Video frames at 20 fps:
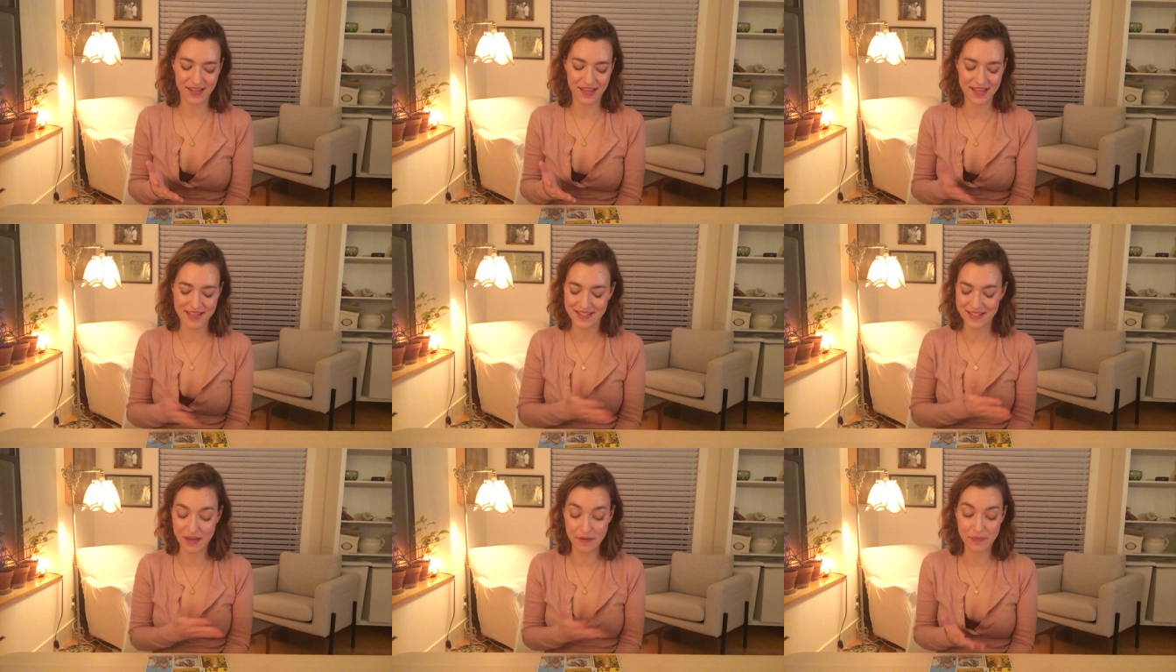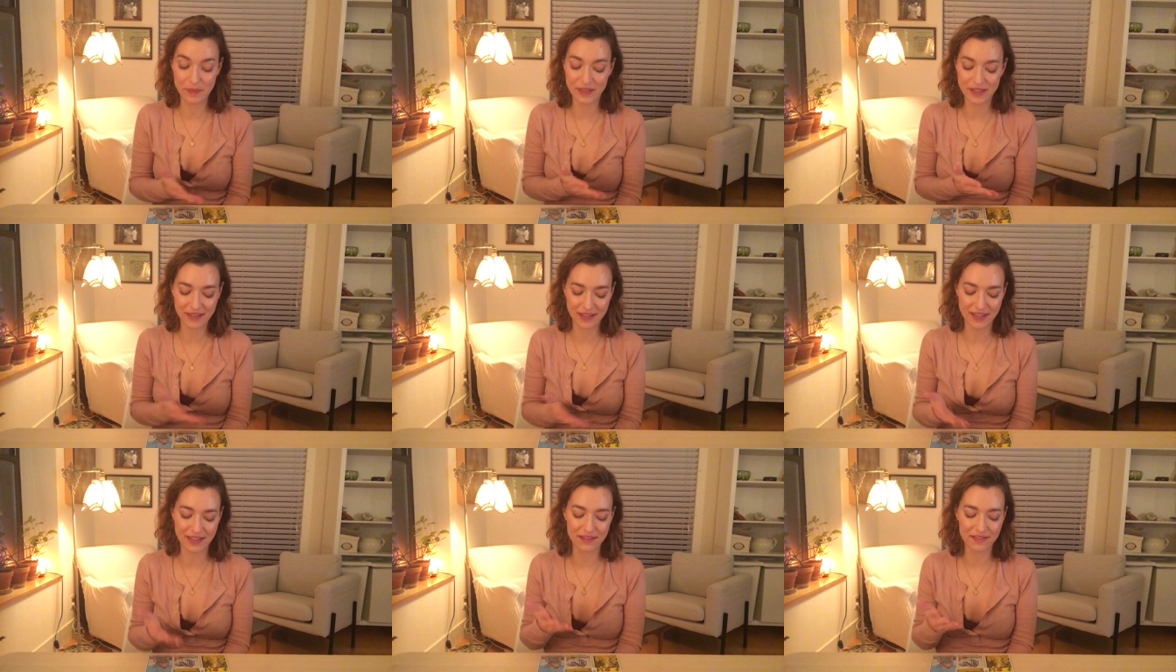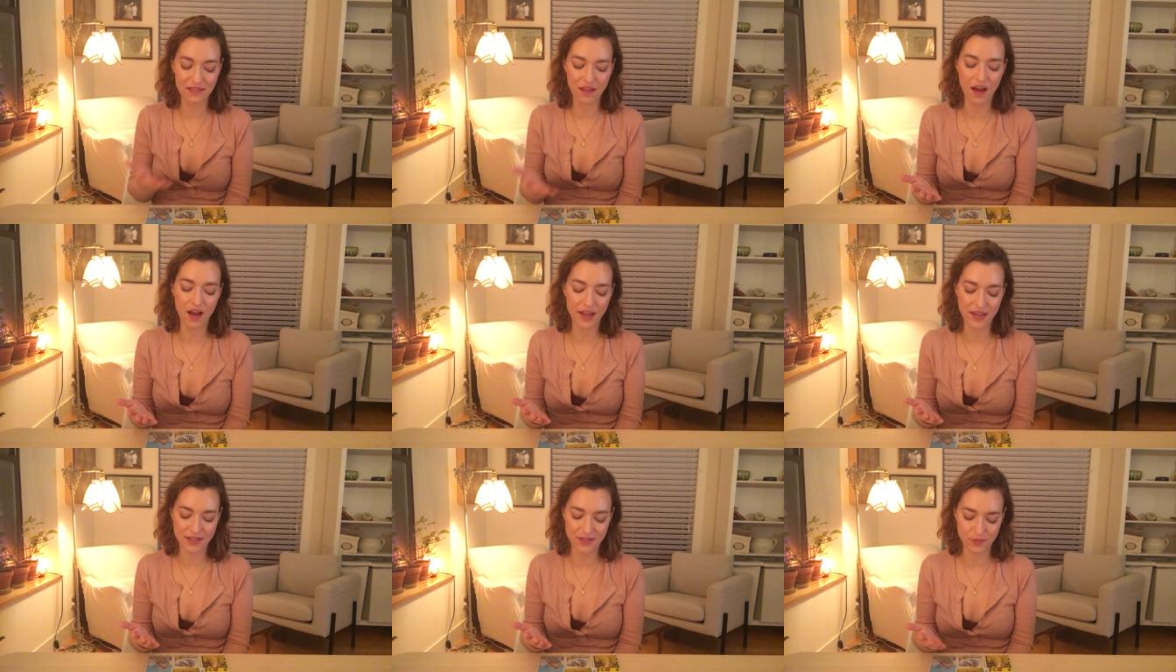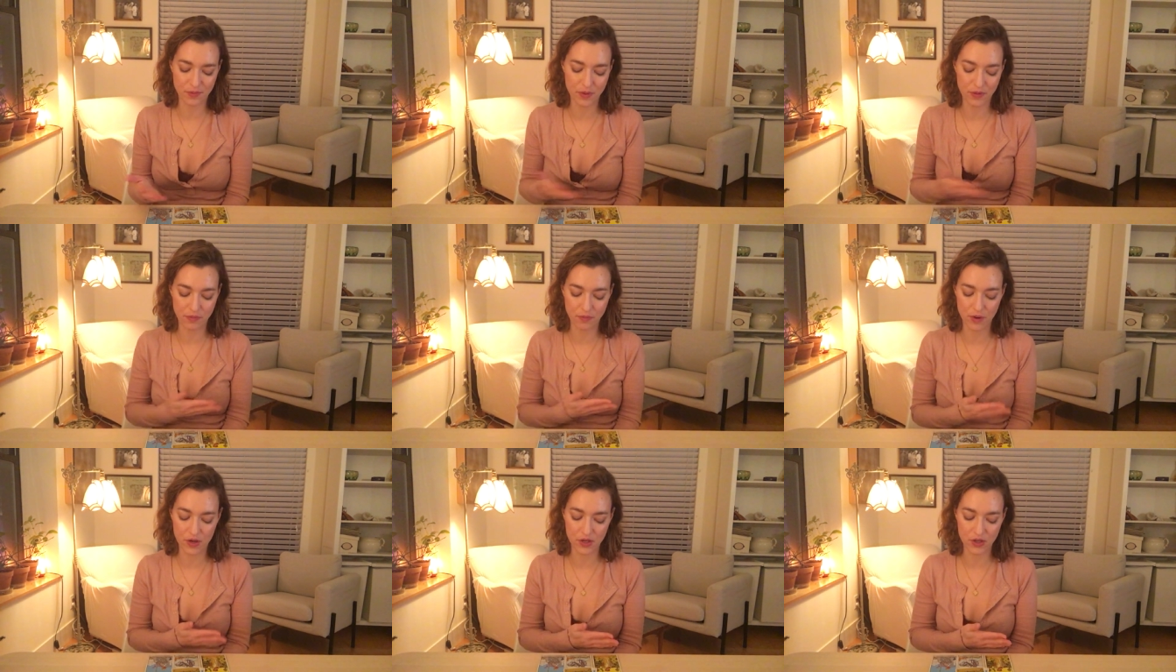it's completely aligned
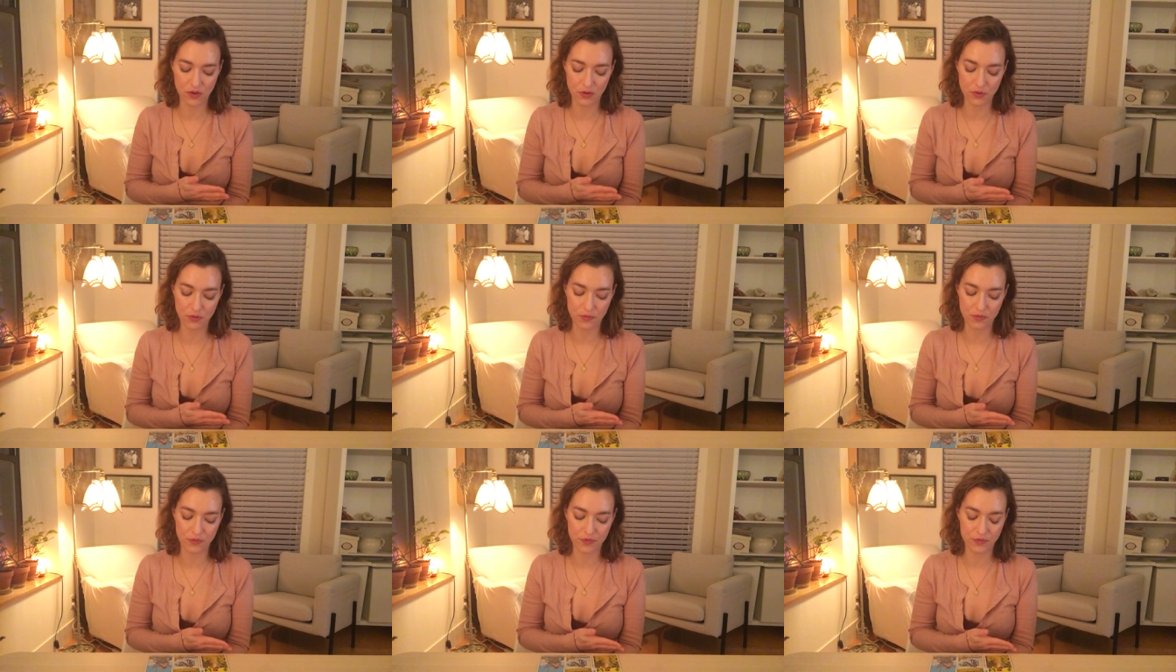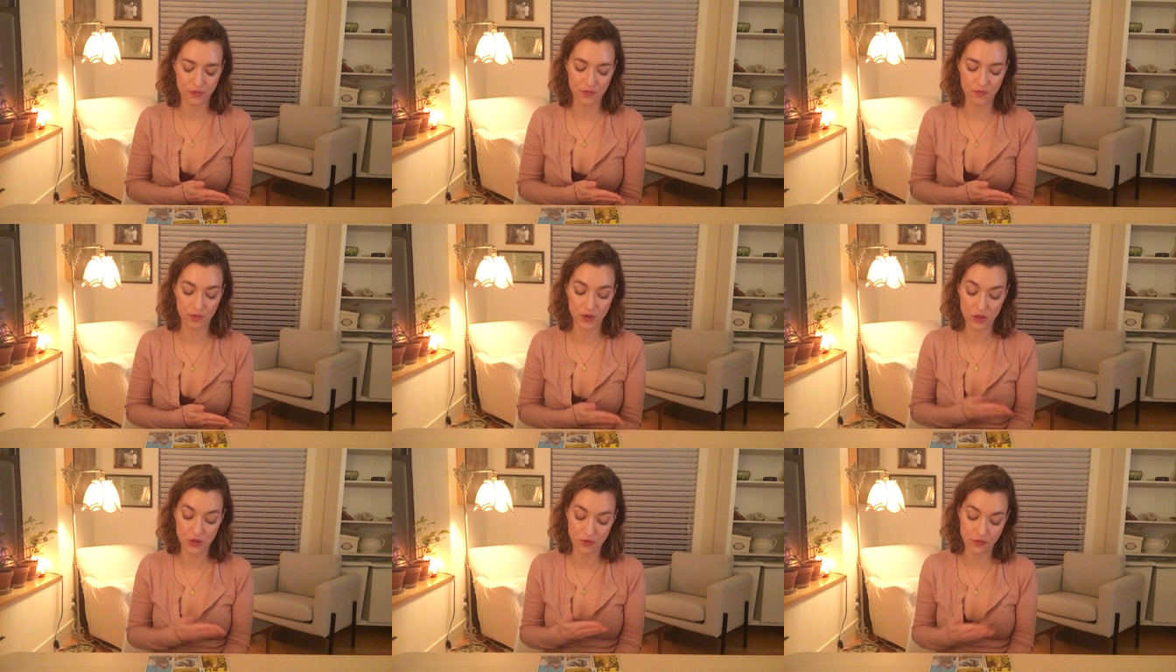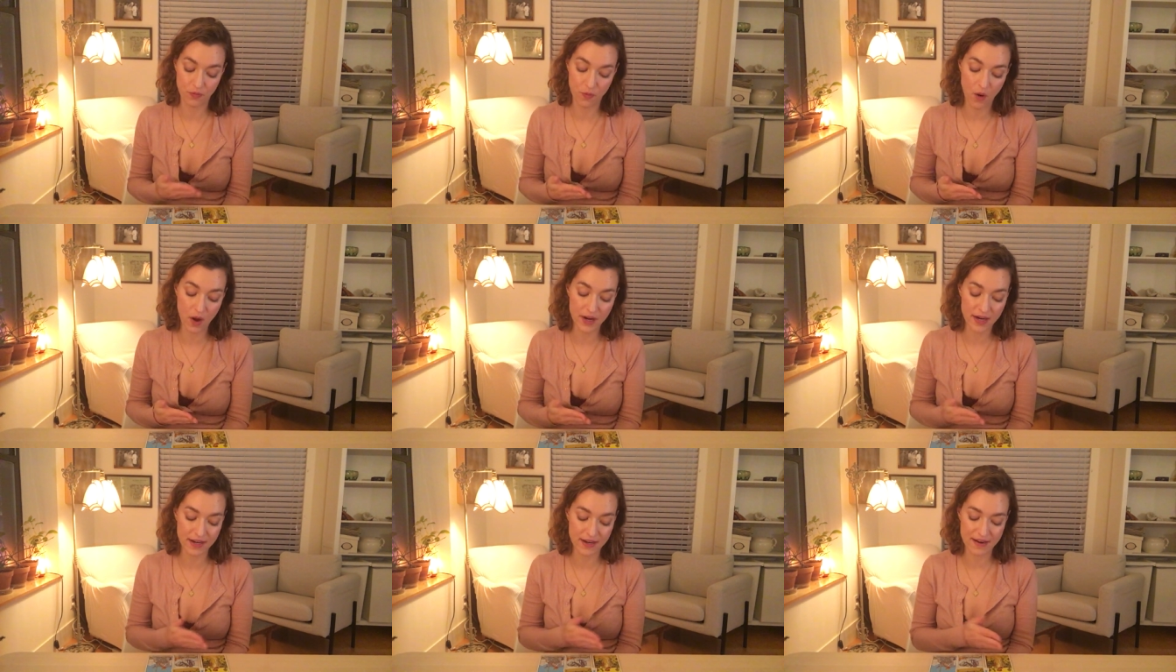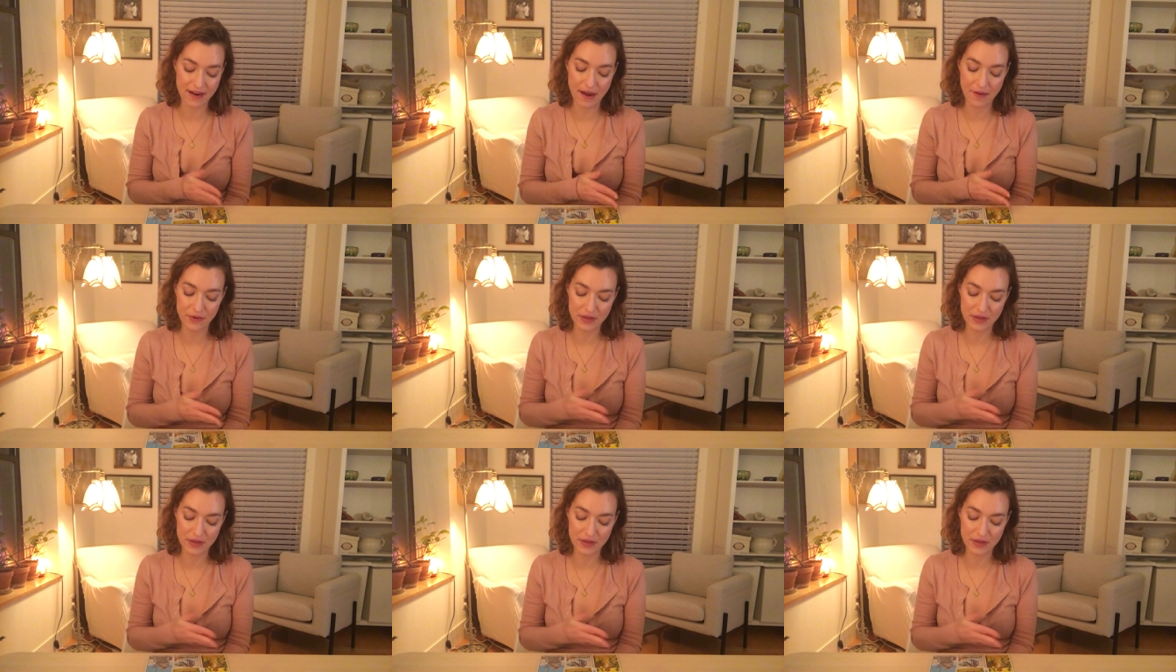with what you've what you've wanted now.